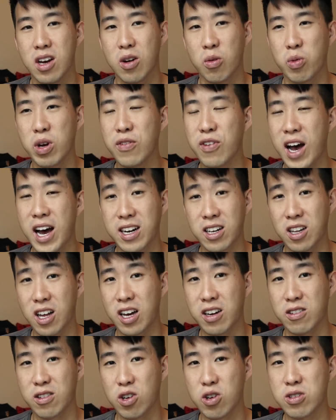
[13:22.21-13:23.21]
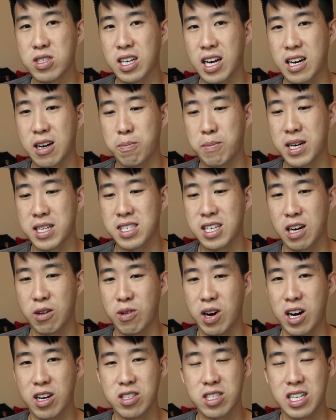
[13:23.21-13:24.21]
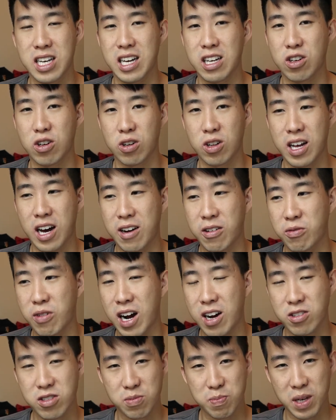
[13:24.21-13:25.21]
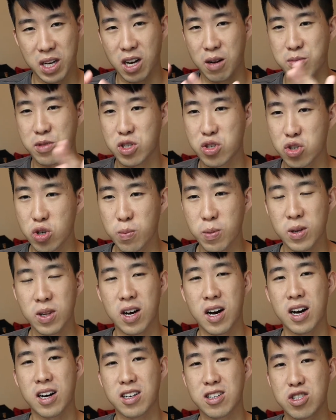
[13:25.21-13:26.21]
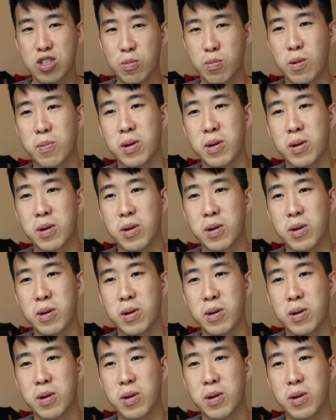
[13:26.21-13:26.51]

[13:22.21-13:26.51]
We've had a lot of those kind of bedside rounds, and your rounds become super long, super